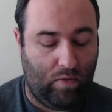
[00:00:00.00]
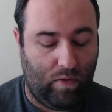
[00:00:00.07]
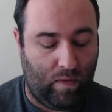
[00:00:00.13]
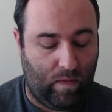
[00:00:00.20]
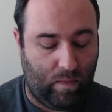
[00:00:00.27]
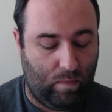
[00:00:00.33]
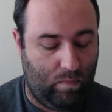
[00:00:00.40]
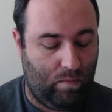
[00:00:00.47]

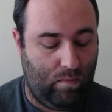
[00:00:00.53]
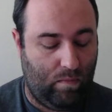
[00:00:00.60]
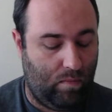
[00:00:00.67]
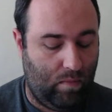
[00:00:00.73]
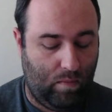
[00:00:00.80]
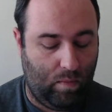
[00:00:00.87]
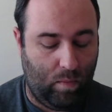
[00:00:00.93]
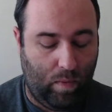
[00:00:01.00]
Just
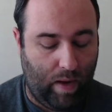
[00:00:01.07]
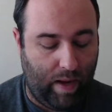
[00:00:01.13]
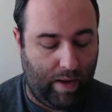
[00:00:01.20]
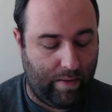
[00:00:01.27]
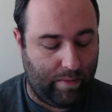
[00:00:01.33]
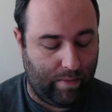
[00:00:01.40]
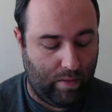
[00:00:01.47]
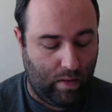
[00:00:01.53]

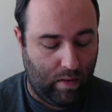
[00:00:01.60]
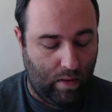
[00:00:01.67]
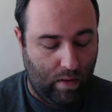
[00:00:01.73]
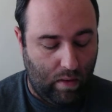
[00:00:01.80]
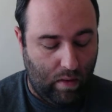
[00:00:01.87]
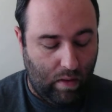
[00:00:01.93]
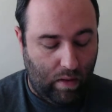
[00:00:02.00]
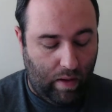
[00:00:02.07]
wow.
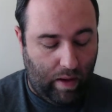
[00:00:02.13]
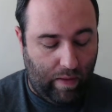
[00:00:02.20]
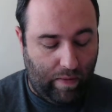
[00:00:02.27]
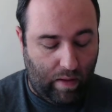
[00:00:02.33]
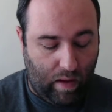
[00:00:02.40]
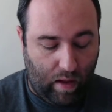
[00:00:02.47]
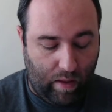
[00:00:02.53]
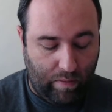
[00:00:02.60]
And
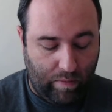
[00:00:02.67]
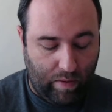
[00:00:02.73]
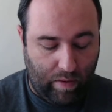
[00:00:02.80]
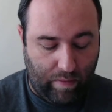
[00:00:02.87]
then Oliver